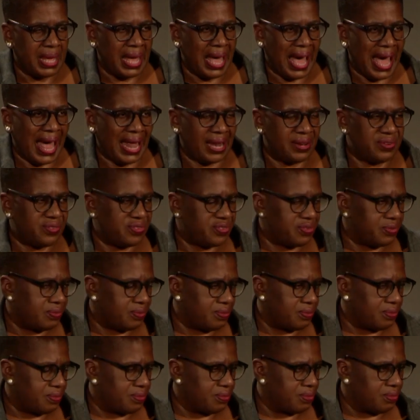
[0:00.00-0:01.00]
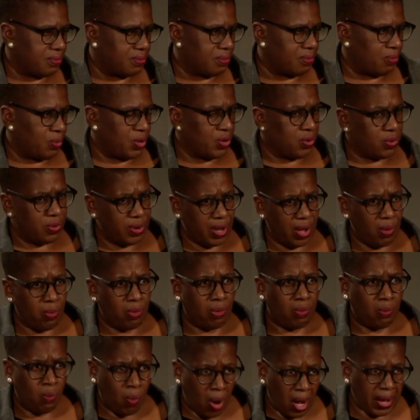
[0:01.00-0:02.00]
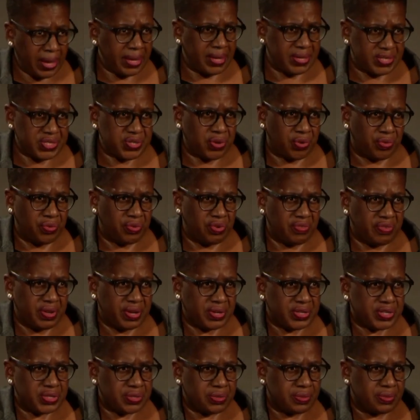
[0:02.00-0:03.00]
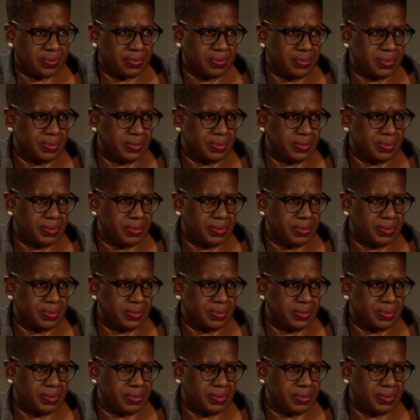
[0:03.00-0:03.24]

and we all know why it's controversial.